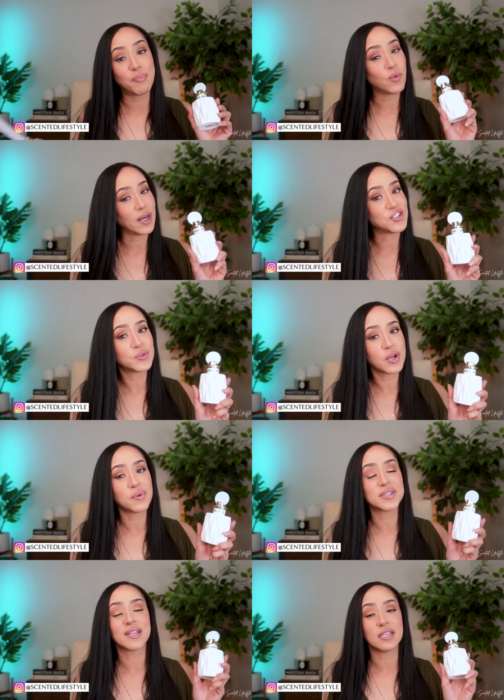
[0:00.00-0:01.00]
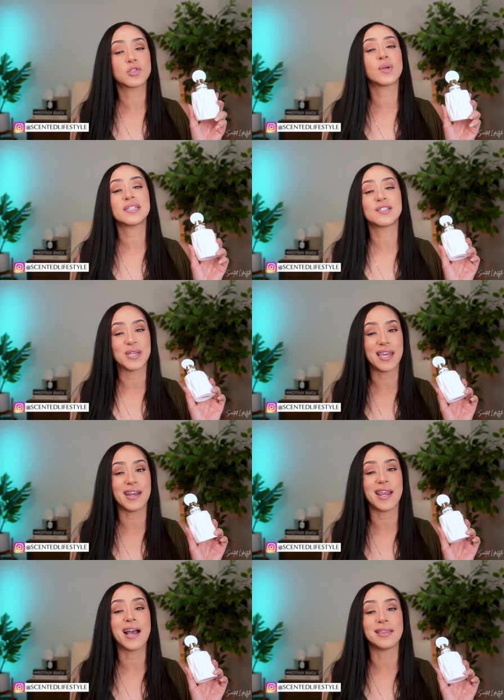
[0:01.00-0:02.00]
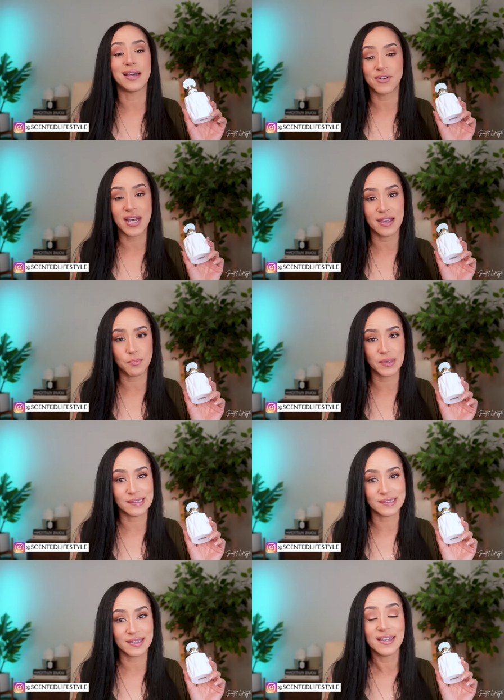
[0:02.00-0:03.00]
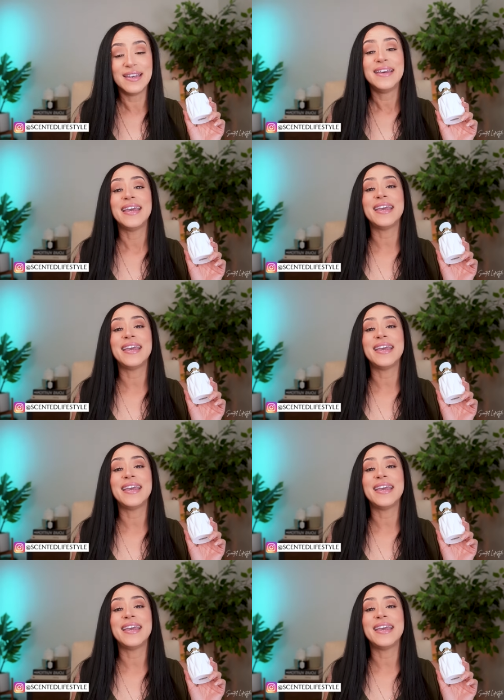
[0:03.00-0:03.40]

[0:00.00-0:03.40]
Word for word: but what I do know is that this one has been getting a lot of hype lately,